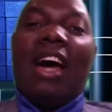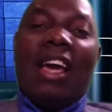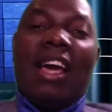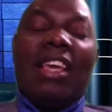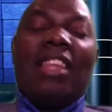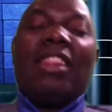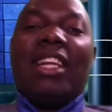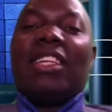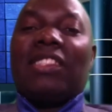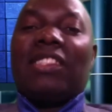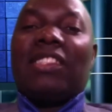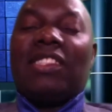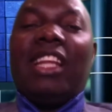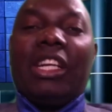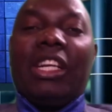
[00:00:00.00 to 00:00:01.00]
in the
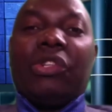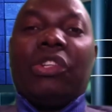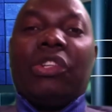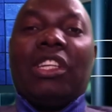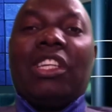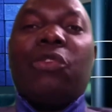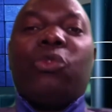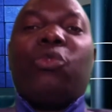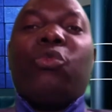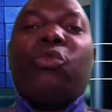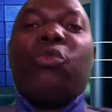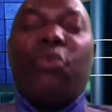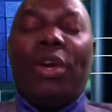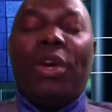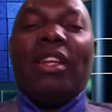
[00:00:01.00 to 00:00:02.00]
next election, he would
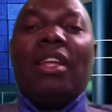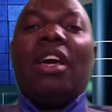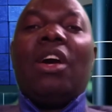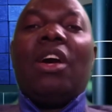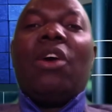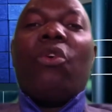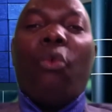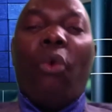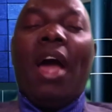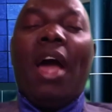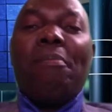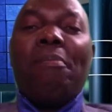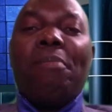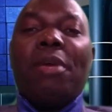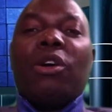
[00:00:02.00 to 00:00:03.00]
win. Why?
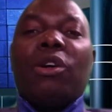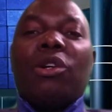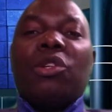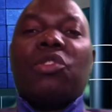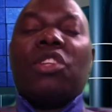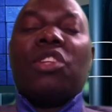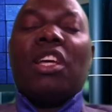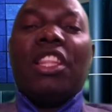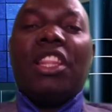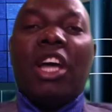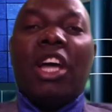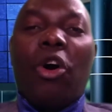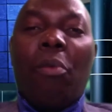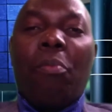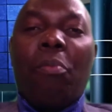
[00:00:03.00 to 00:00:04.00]
Because
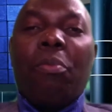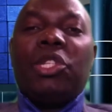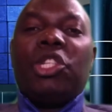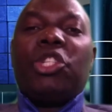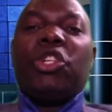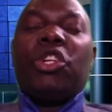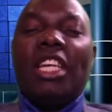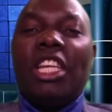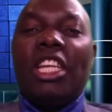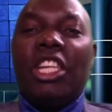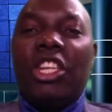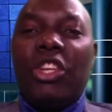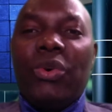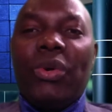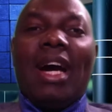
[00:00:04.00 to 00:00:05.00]
the opposition in
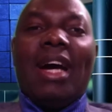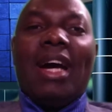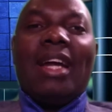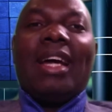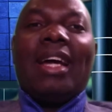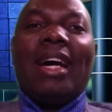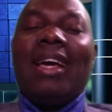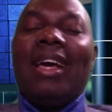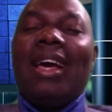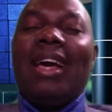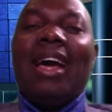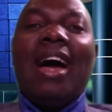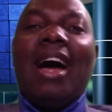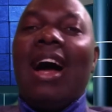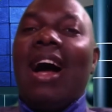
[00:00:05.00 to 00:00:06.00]
Uganda
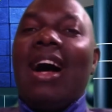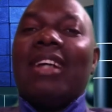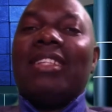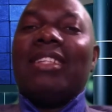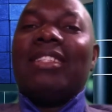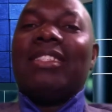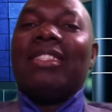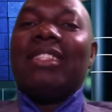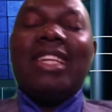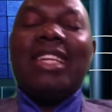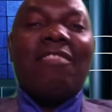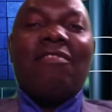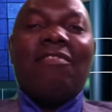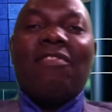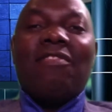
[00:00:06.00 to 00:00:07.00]
has
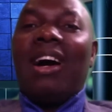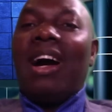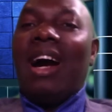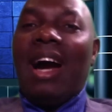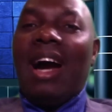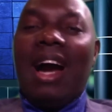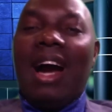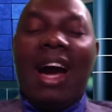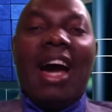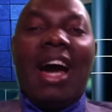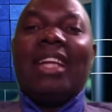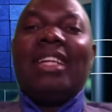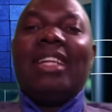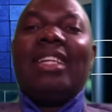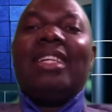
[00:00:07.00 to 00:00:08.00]
never
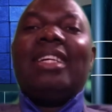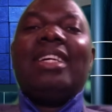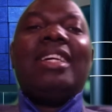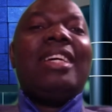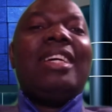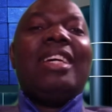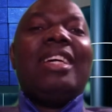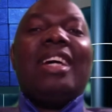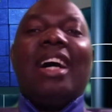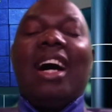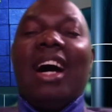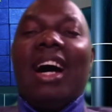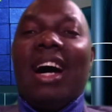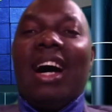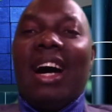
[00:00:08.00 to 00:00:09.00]
had
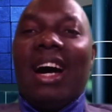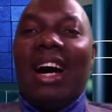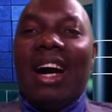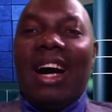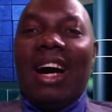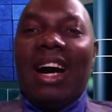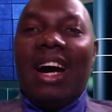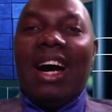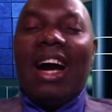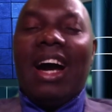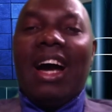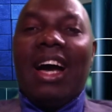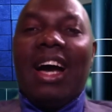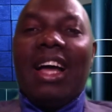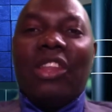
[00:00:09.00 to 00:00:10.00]

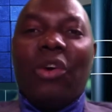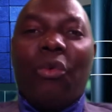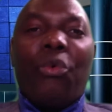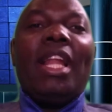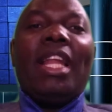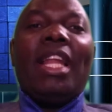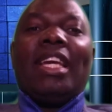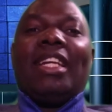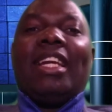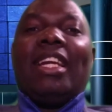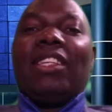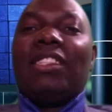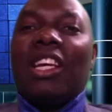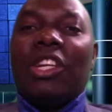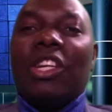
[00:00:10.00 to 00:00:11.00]
the
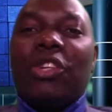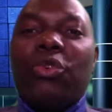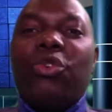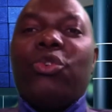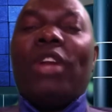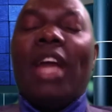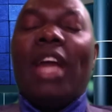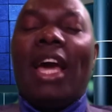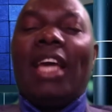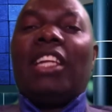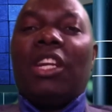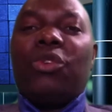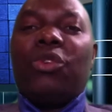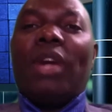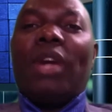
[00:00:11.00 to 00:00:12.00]
willingness to
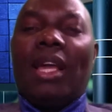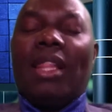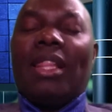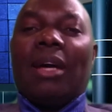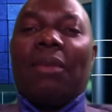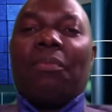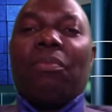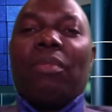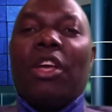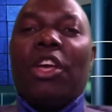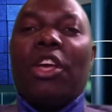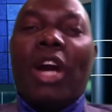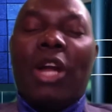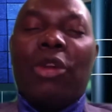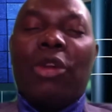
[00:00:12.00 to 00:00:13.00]
unite together.
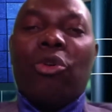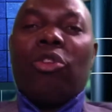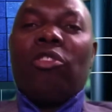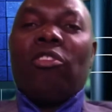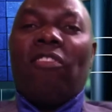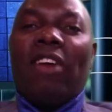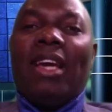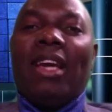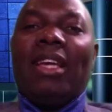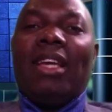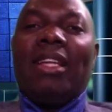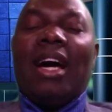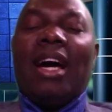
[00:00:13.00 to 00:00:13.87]
You cannot fight